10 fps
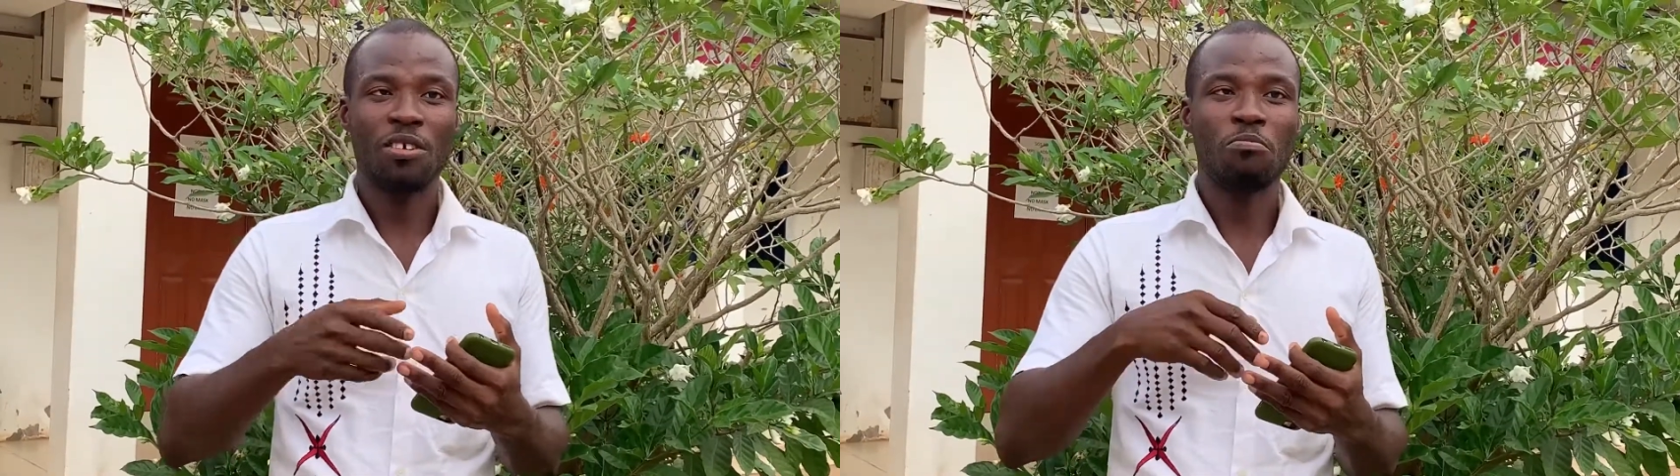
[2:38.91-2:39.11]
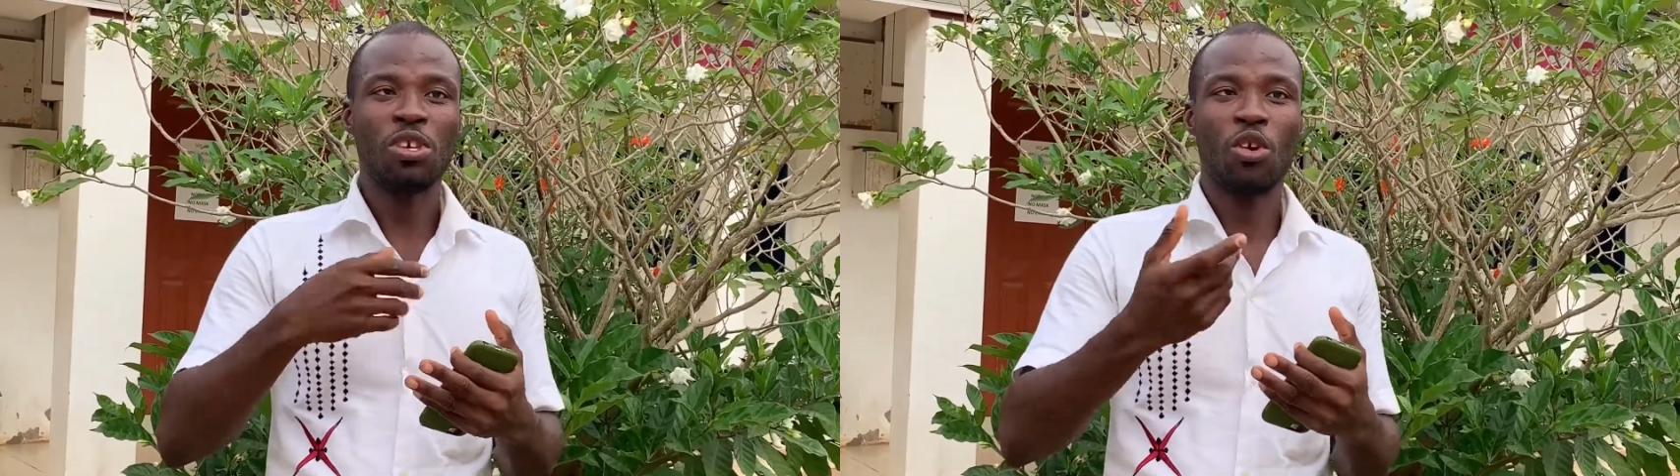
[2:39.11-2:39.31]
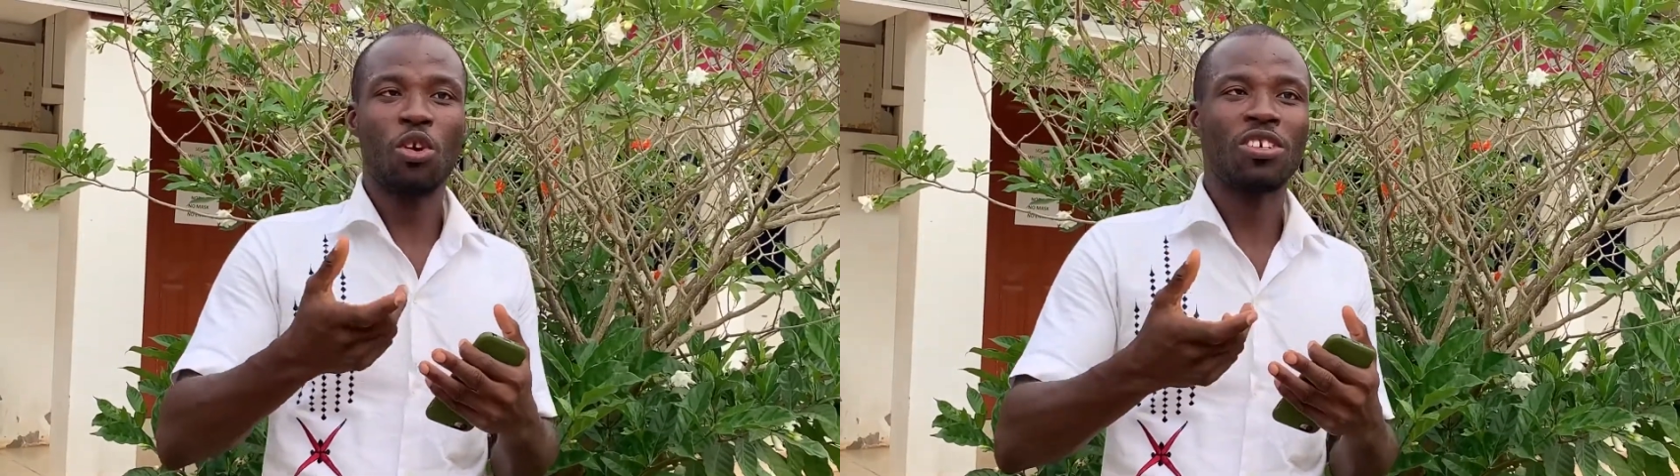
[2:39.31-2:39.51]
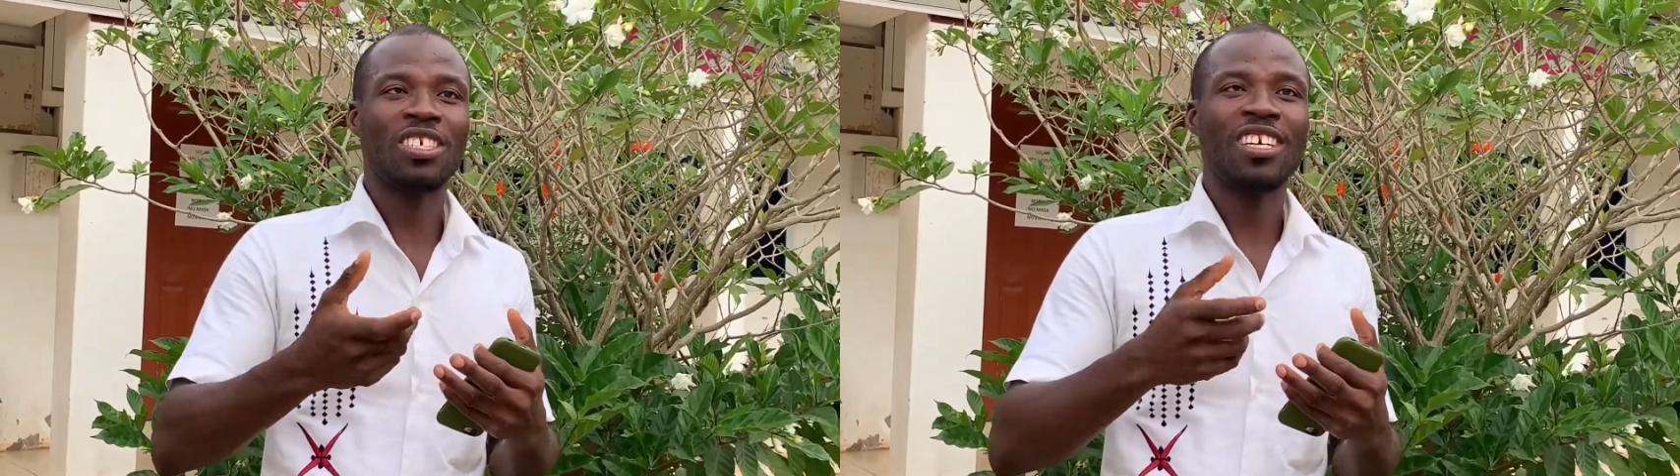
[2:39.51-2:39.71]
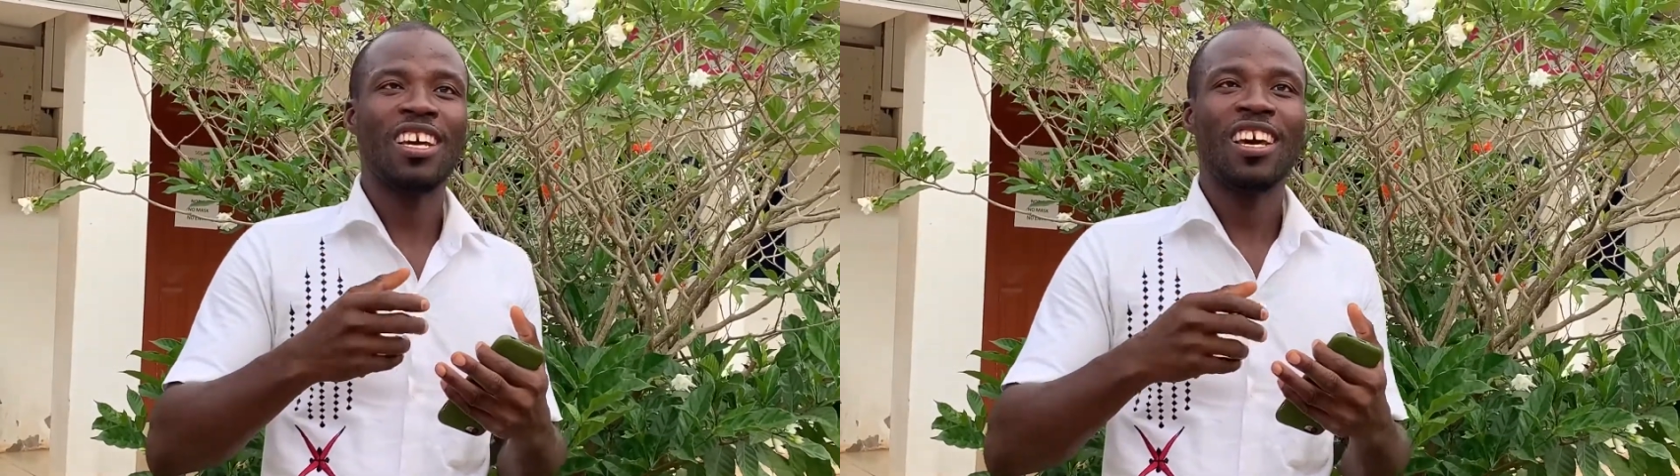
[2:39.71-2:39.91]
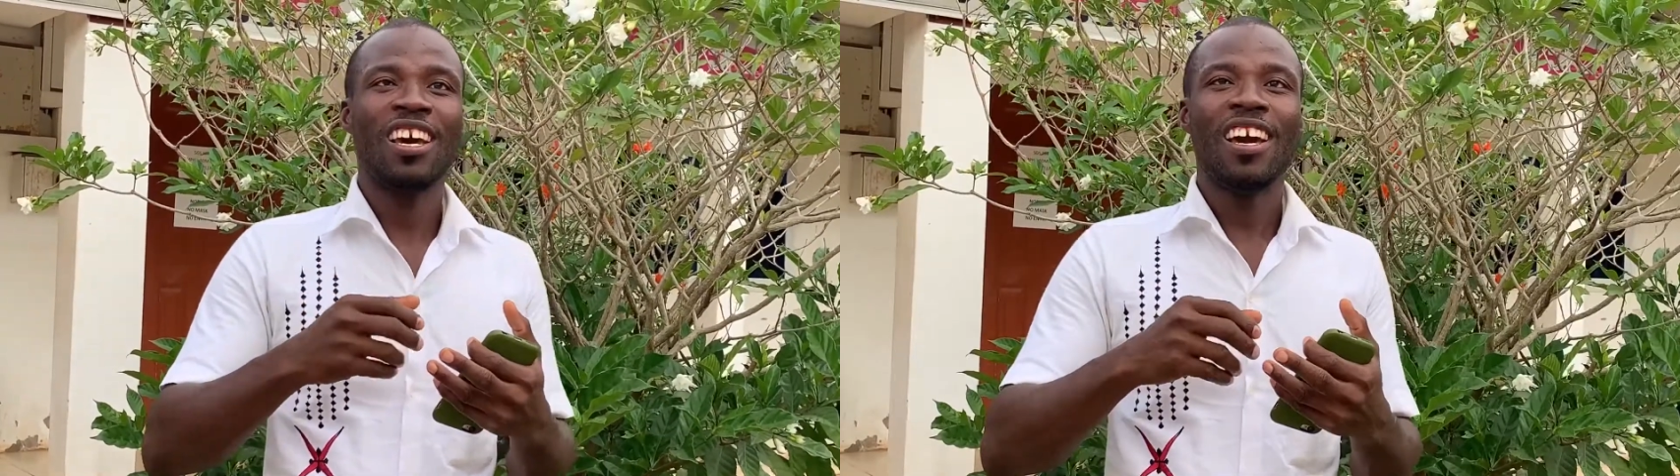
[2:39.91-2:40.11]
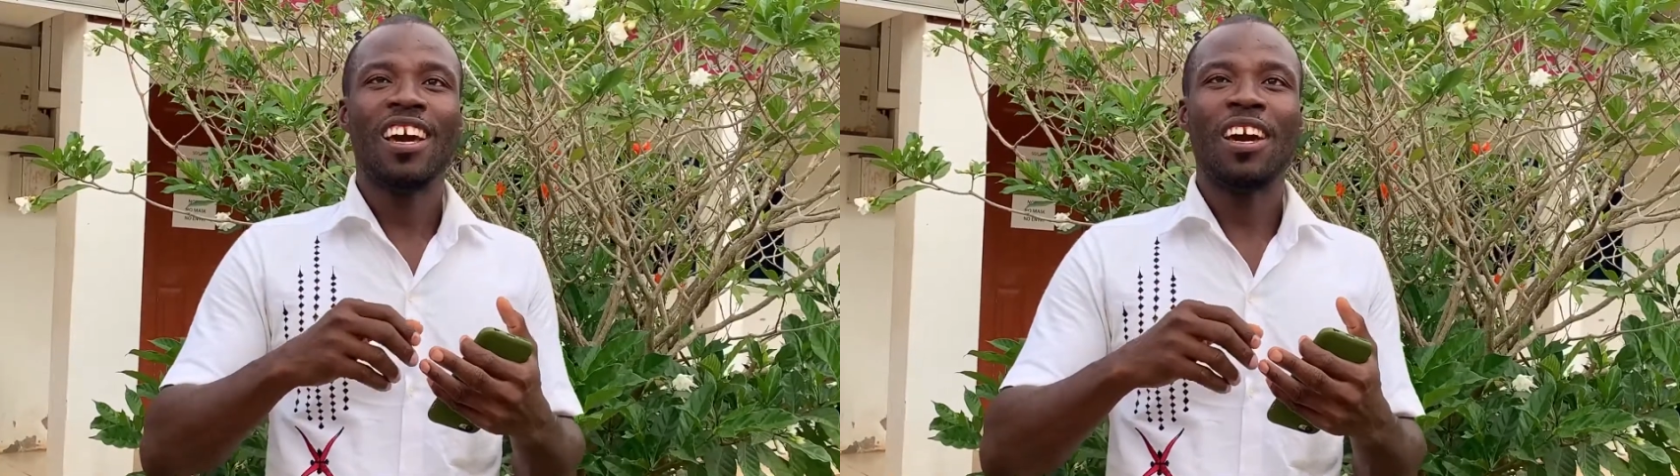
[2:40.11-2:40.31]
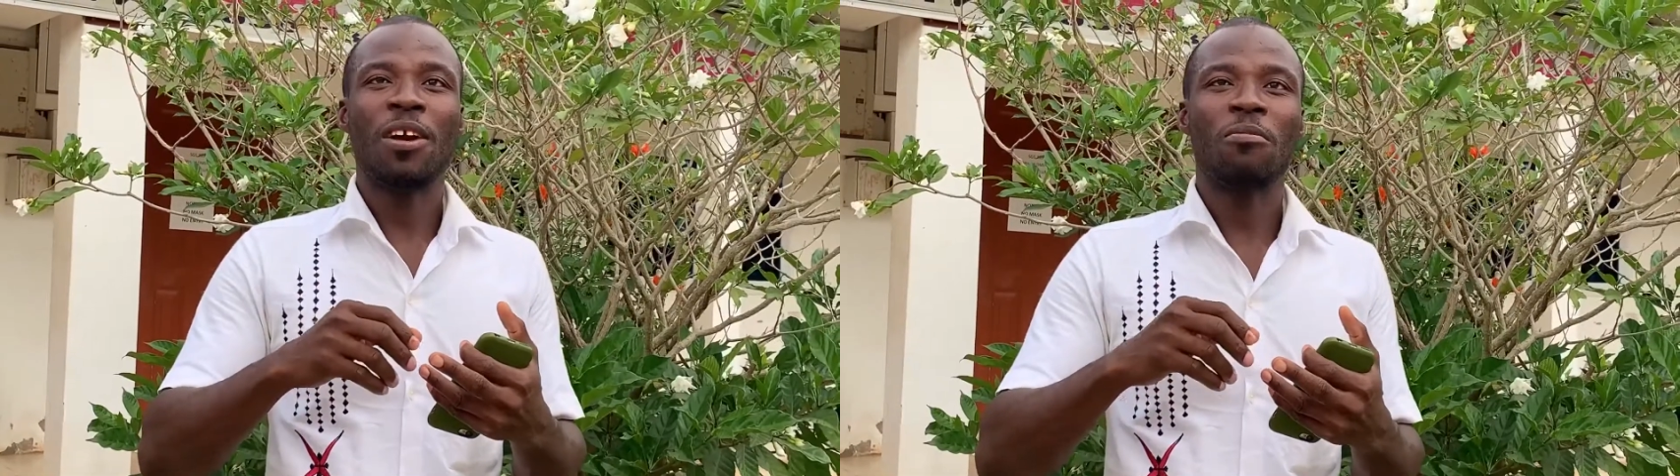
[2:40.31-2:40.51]
because
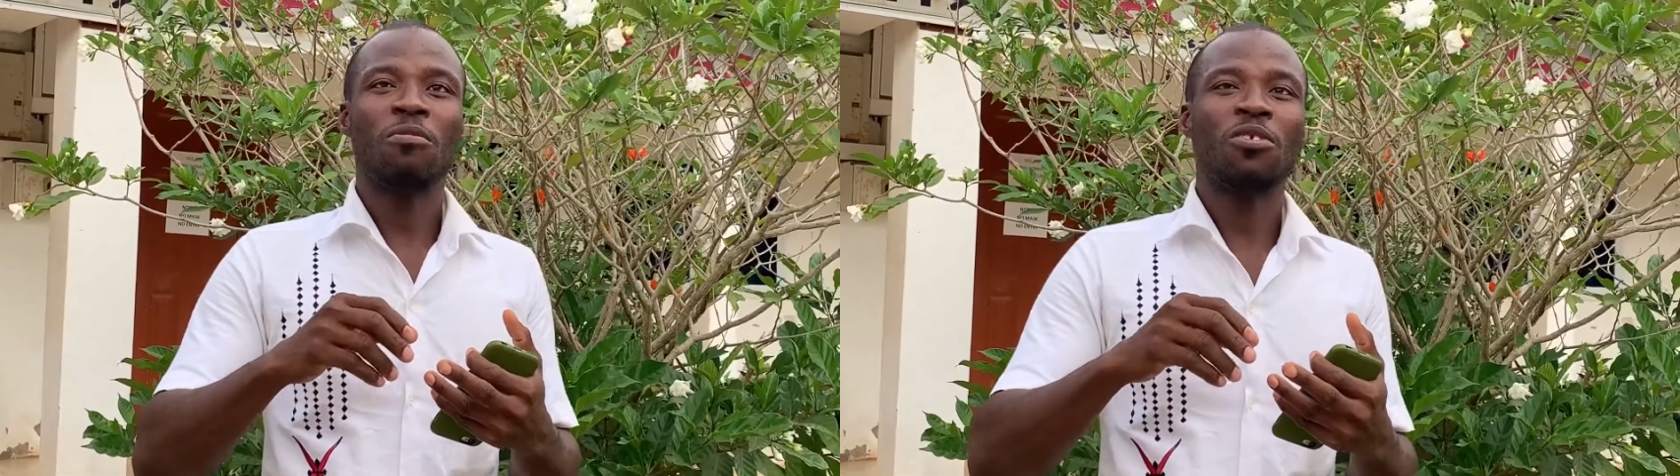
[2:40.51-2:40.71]
um,